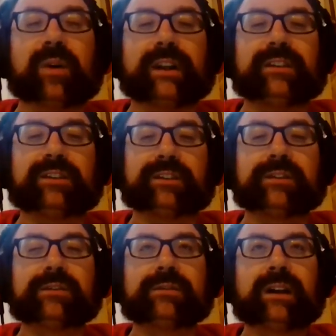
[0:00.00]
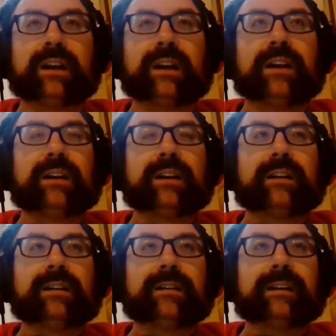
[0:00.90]
22.
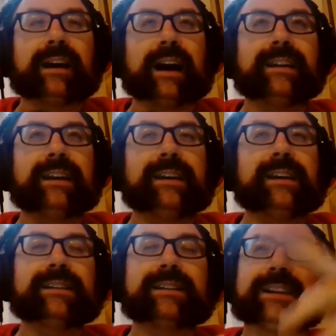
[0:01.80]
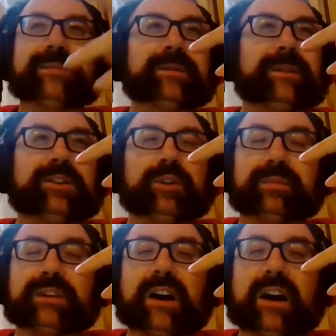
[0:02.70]
I think he's like supposed to be
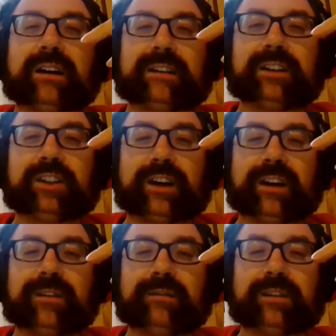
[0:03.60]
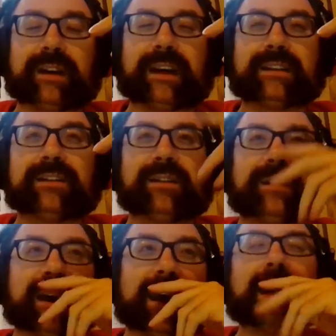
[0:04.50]
super young on this show, so I guess it's okay.